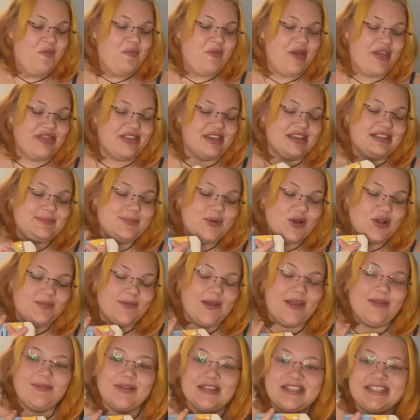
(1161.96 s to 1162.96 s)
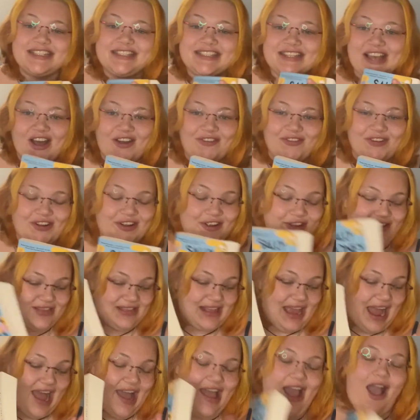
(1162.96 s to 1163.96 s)
This book made me discover
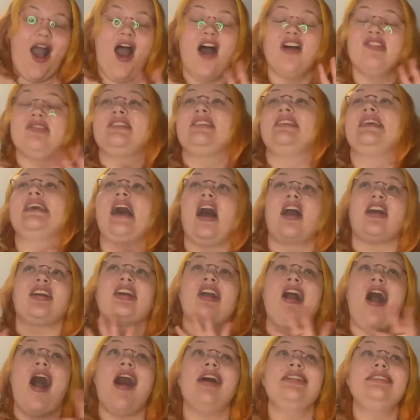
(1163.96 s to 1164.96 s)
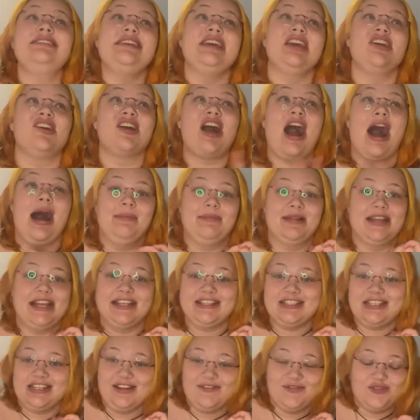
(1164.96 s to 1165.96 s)
that a god-tier
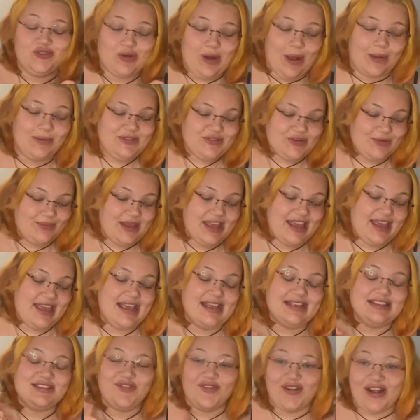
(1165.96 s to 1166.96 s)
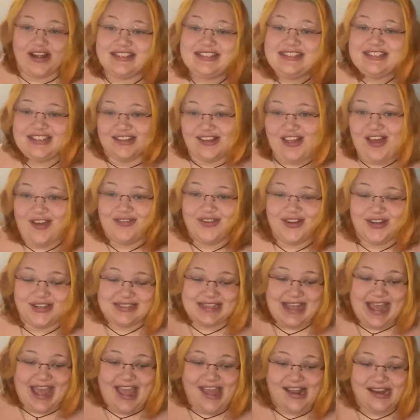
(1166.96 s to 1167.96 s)
combination of tropes for me is friends to lovers,
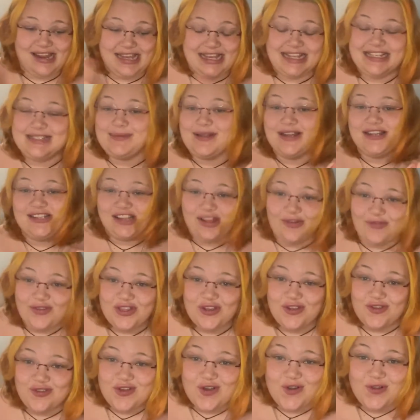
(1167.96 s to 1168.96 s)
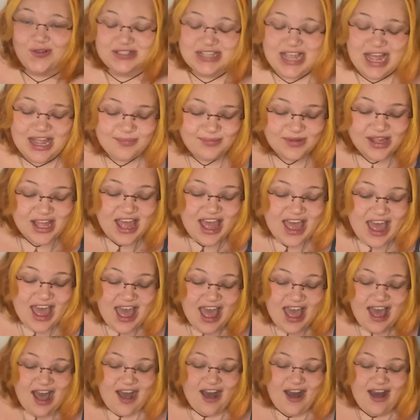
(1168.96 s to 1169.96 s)
and he's been in love with her the whole time.
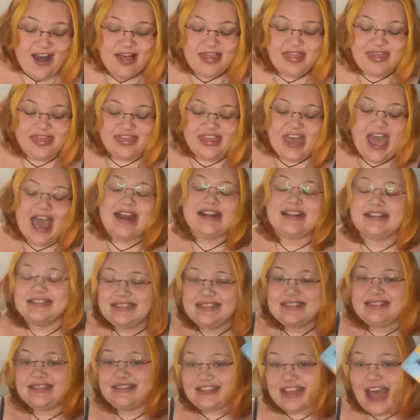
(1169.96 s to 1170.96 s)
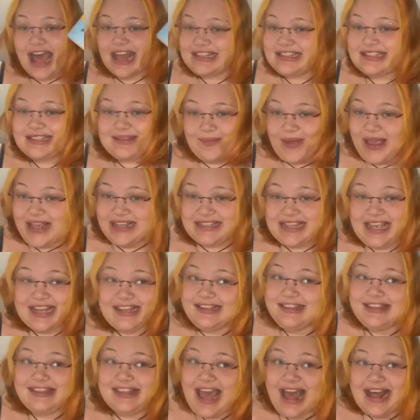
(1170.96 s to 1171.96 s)
That's
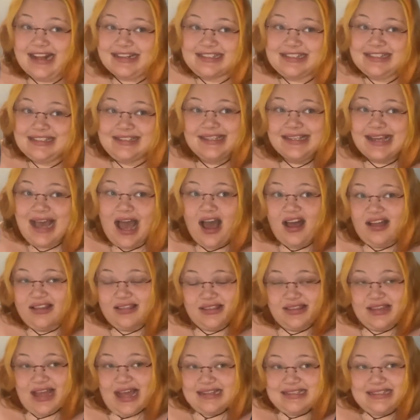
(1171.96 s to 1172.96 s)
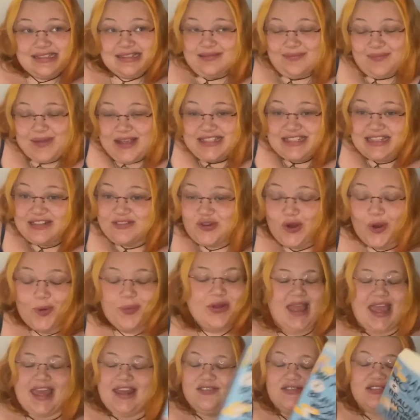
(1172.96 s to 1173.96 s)
amazing. That's an amazing trope.
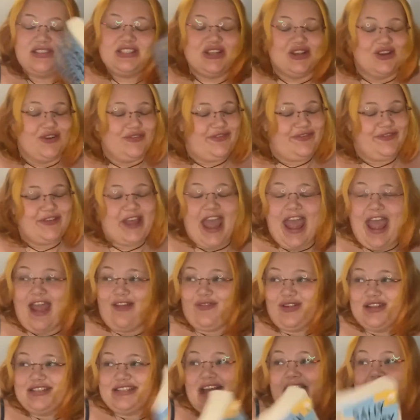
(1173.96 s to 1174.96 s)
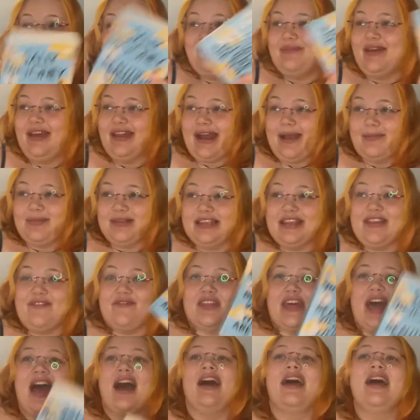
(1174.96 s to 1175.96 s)
It'll serve every time, and I believe
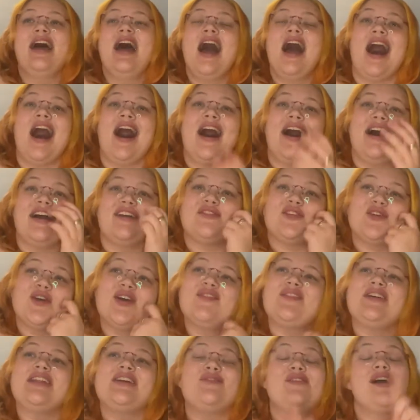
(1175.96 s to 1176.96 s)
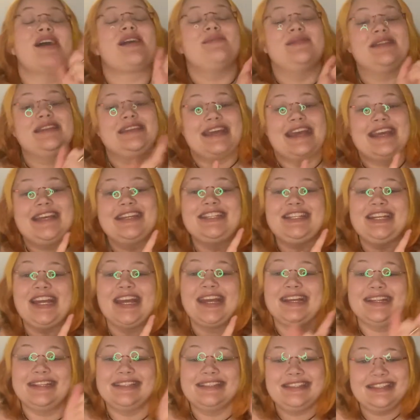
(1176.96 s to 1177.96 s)
that. If you have any
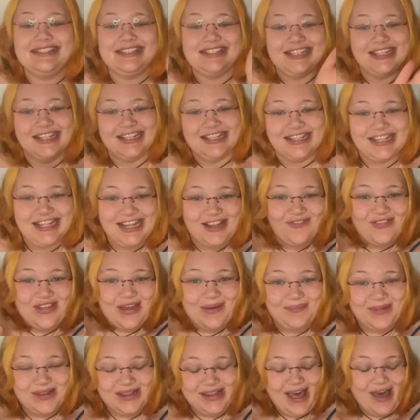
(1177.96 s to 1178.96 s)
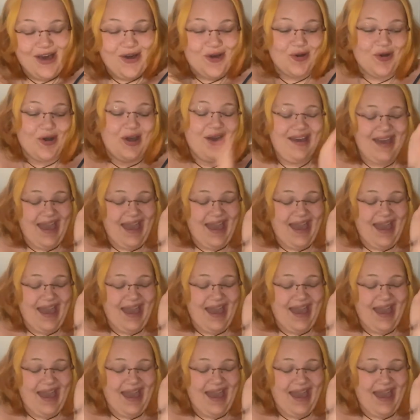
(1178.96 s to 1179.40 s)
recommendations, leave them below.